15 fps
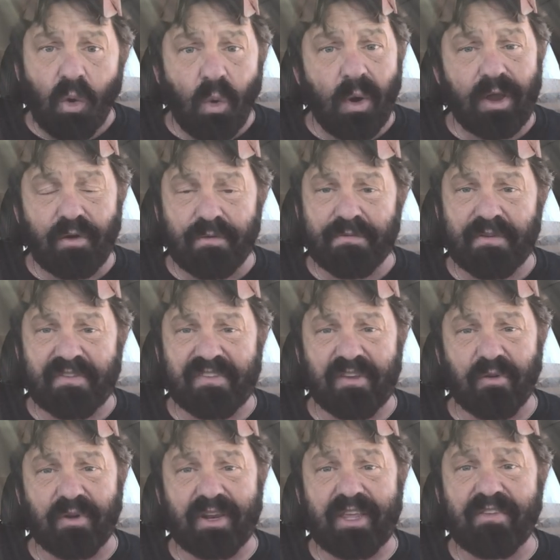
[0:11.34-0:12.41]
oil
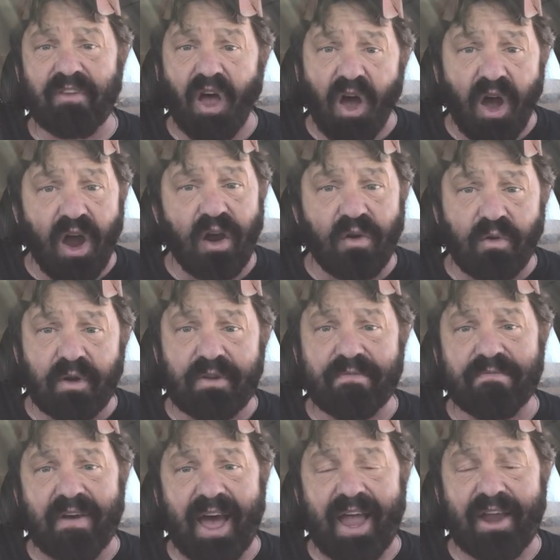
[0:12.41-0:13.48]
facilities are on
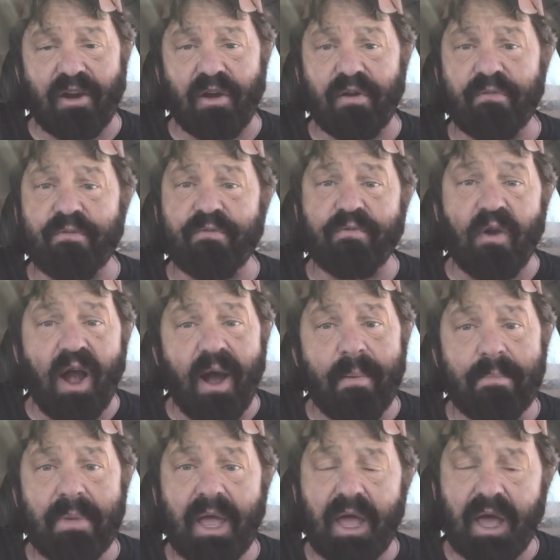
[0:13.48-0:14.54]
fire
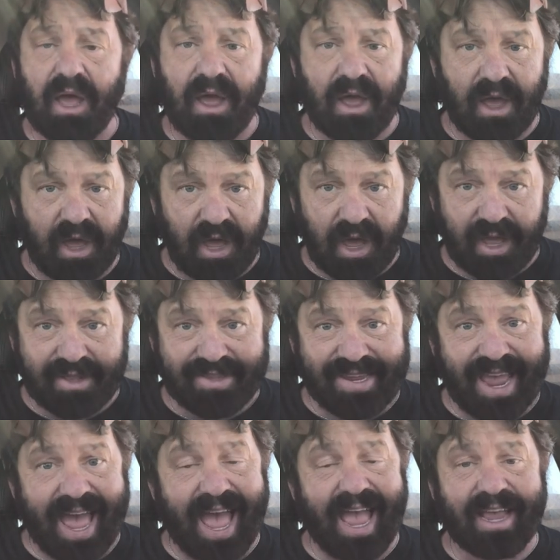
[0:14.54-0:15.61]
from
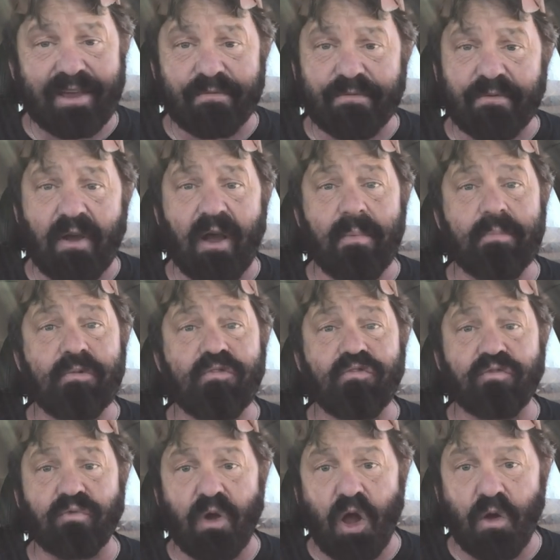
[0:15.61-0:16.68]
attack from
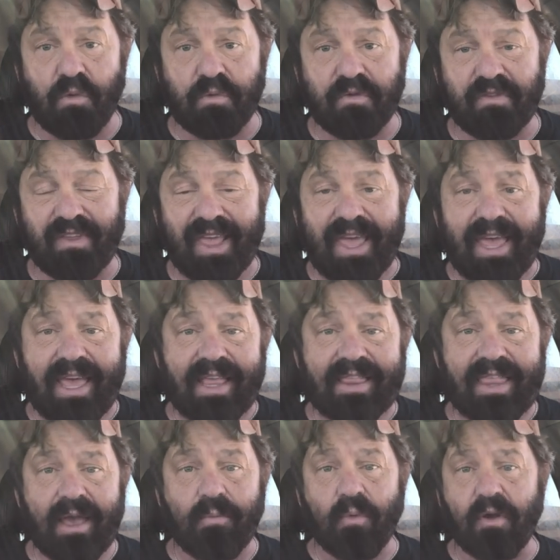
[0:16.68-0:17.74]
drones
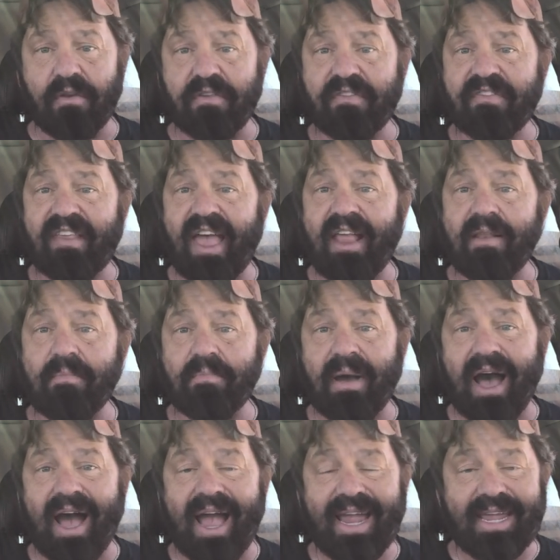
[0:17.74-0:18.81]
that were sent
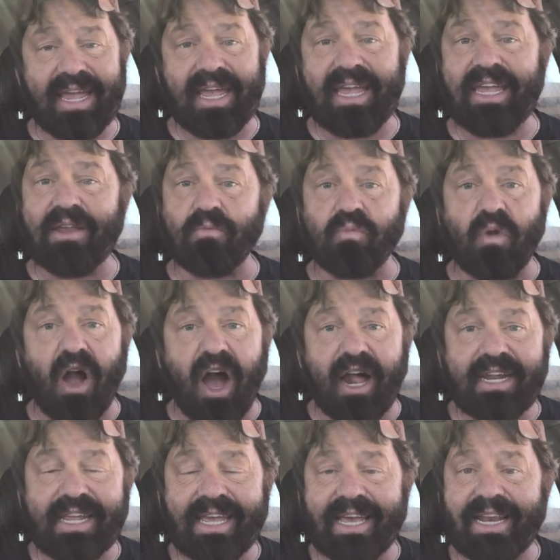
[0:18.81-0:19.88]
by
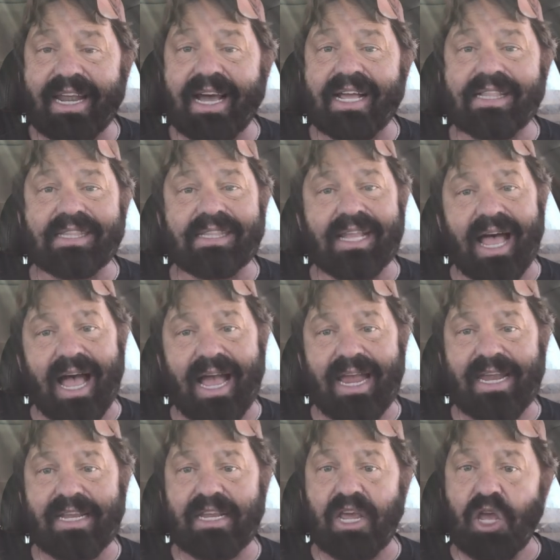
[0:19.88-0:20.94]
Iranian
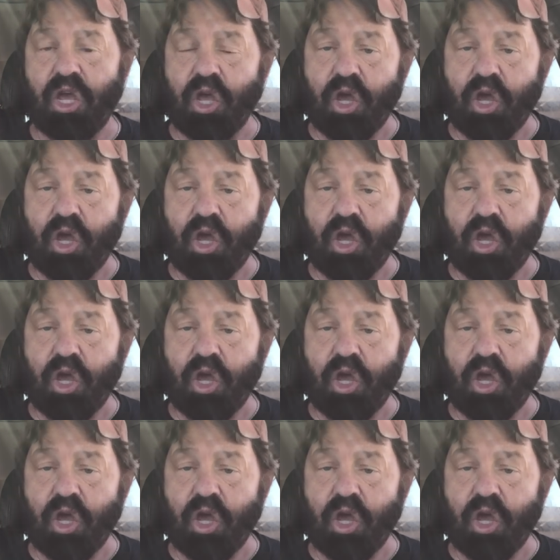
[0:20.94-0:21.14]
aligned